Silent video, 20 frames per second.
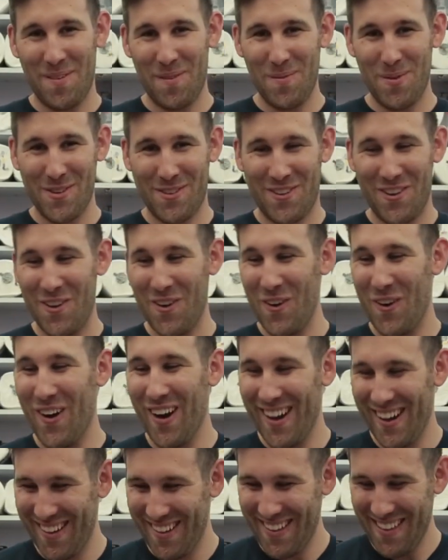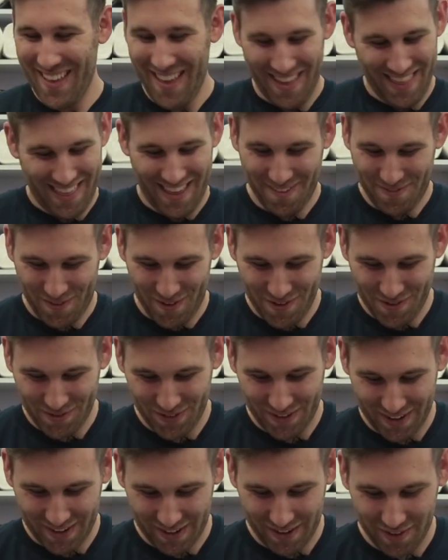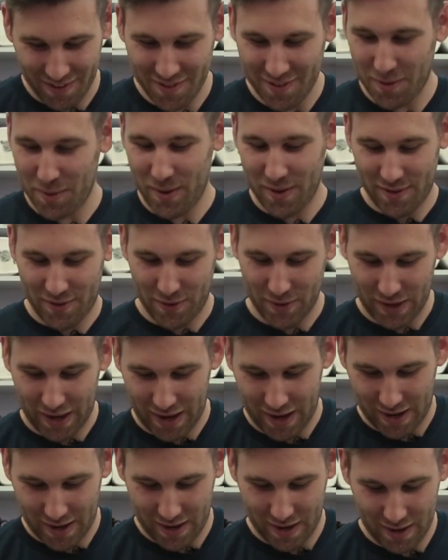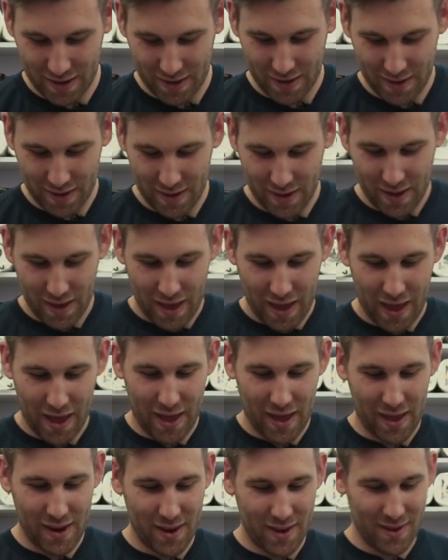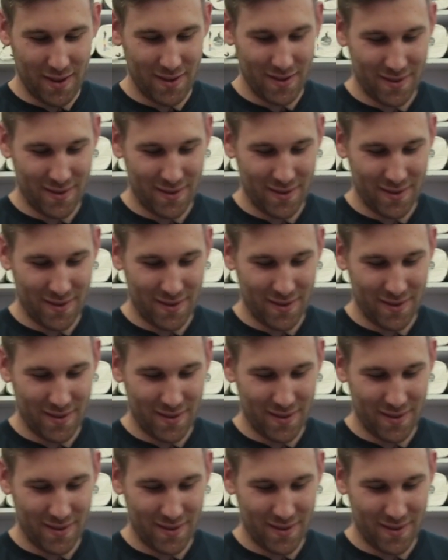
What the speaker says: number 2, that first one didn't go so well. So again, head,